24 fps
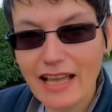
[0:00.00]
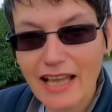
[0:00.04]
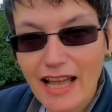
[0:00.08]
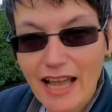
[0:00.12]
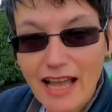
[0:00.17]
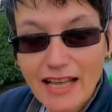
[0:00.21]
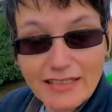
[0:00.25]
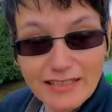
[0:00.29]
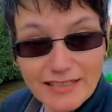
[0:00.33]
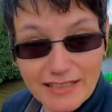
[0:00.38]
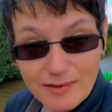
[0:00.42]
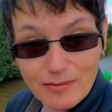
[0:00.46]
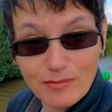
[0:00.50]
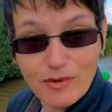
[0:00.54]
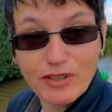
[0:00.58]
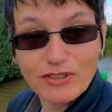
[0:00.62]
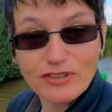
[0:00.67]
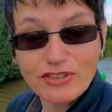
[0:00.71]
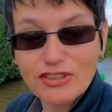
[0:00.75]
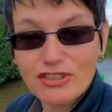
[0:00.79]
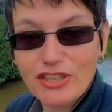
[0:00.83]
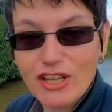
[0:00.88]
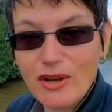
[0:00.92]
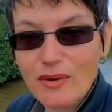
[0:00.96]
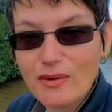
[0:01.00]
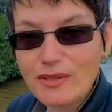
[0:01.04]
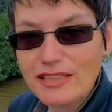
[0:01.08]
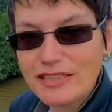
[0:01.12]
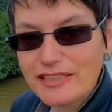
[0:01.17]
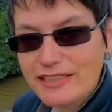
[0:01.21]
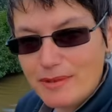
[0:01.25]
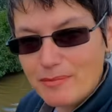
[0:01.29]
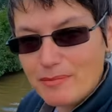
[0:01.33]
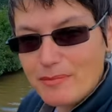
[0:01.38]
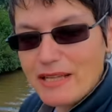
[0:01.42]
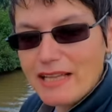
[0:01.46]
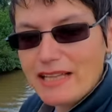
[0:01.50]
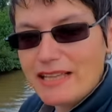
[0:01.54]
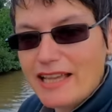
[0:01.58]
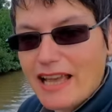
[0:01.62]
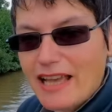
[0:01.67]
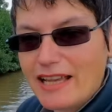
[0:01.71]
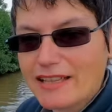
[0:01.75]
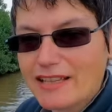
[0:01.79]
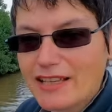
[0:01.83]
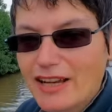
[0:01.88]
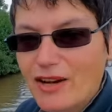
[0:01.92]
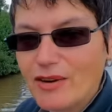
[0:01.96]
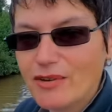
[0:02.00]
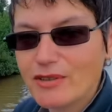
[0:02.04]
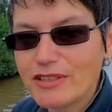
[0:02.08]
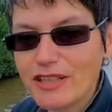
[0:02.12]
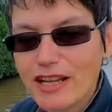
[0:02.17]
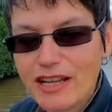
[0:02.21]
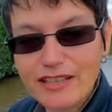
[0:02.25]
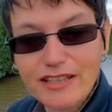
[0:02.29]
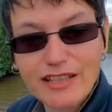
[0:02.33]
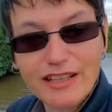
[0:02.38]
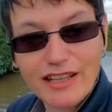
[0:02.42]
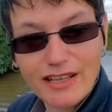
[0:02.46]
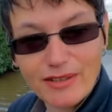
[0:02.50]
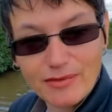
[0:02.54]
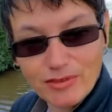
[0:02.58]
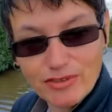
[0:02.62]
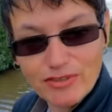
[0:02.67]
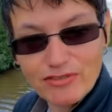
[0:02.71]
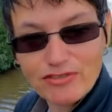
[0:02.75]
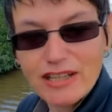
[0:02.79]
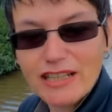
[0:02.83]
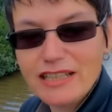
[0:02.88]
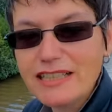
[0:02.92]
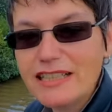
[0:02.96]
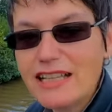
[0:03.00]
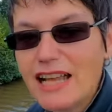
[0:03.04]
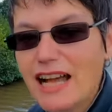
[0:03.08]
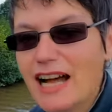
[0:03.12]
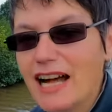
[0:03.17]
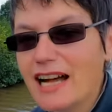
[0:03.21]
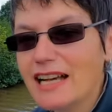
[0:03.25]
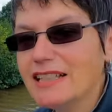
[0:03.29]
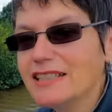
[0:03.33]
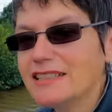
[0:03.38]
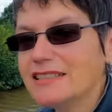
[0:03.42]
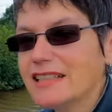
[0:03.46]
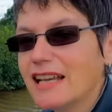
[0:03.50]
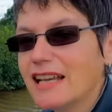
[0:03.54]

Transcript: asked him what to do, and he did me a gecko, and, and it was really nice.